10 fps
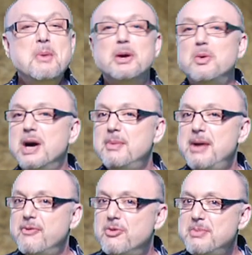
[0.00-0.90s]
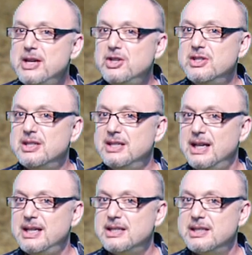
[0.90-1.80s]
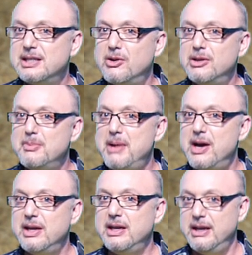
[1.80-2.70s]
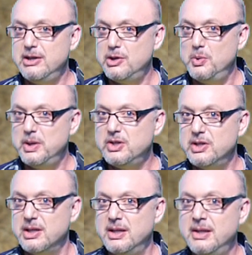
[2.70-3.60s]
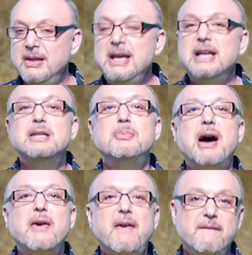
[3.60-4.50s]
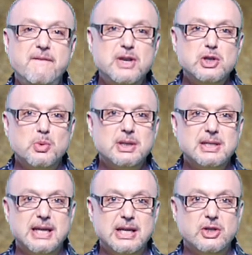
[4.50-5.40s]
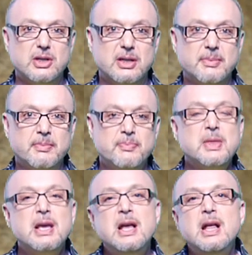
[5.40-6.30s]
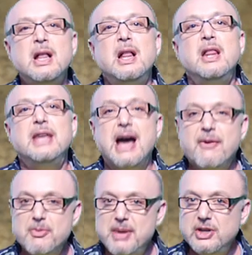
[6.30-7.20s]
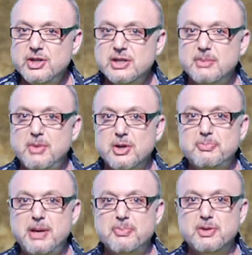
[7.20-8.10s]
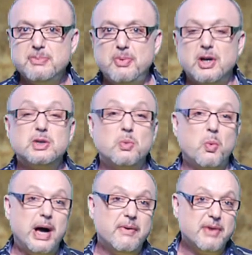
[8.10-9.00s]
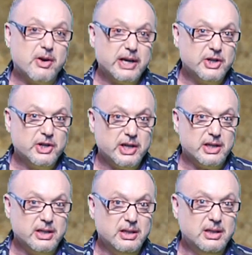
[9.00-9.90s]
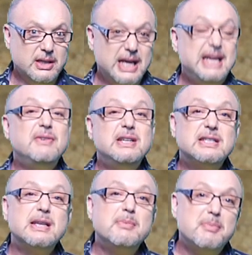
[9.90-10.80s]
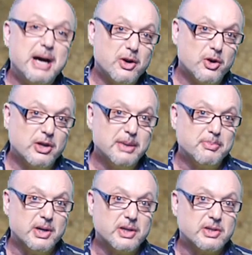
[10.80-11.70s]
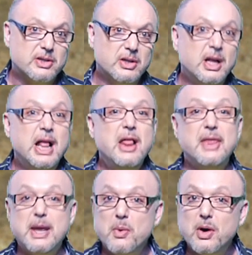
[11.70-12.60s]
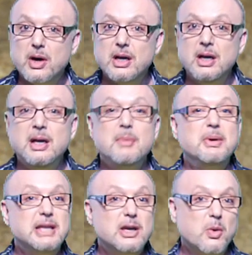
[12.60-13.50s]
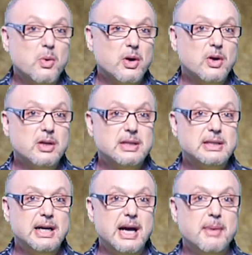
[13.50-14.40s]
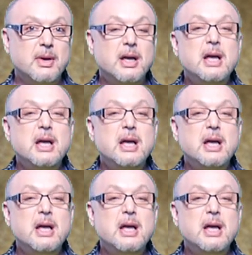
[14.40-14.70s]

But Quantum Affirmations is not necessarily about intuition. It's about visualization. The affirmations in most people's books, while very good, and even in some of my early books, they work. But they don't work all the time.